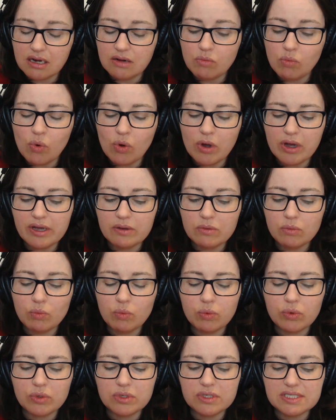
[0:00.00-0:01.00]
And
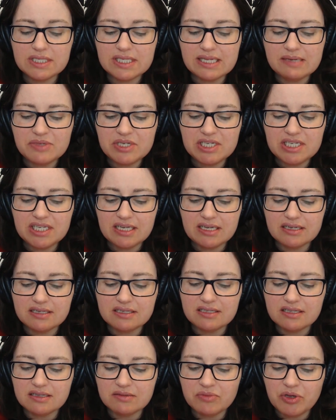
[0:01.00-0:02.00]
what's limiting
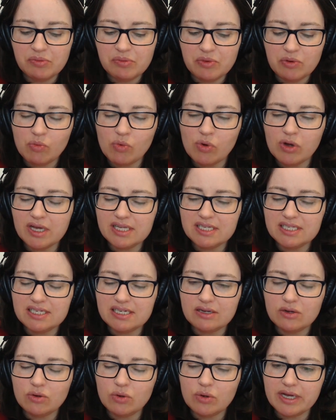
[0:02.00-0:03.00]
us at the moment? Why isn't
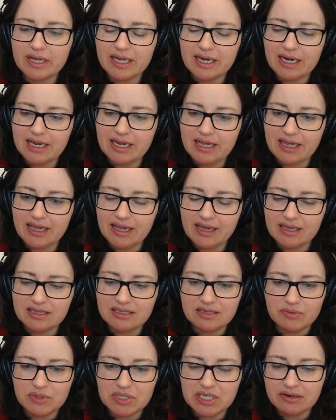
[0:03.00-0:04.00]
it quite clear?
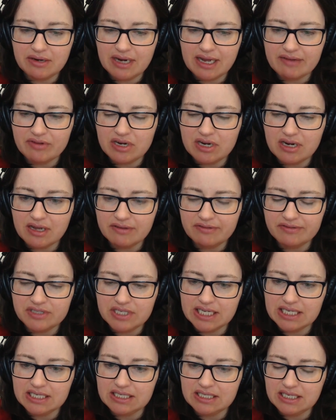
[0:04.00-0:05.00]
Is it we don't have enough
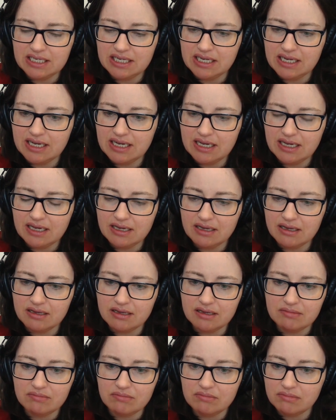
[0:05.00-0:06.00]
data
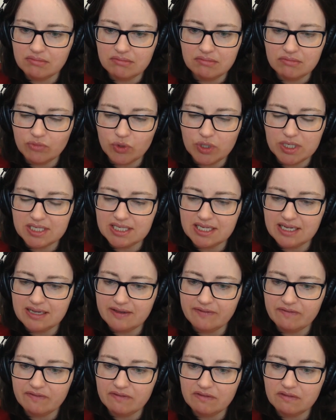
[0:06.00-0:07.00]
yet? What is it?